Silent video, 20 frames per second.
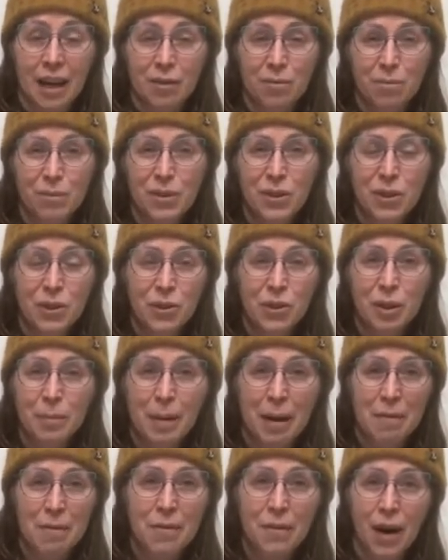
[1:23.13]
It's usually
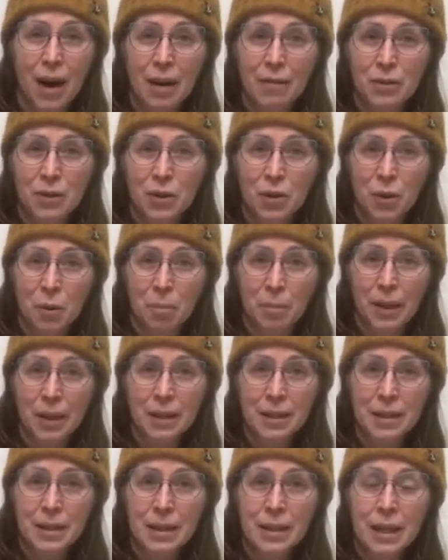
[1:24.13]
about 5 or so
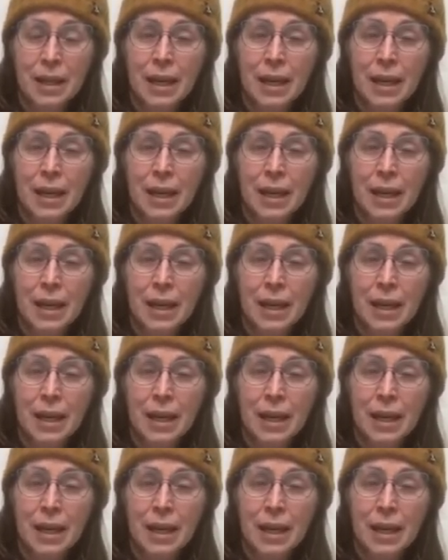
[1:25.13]
minutes.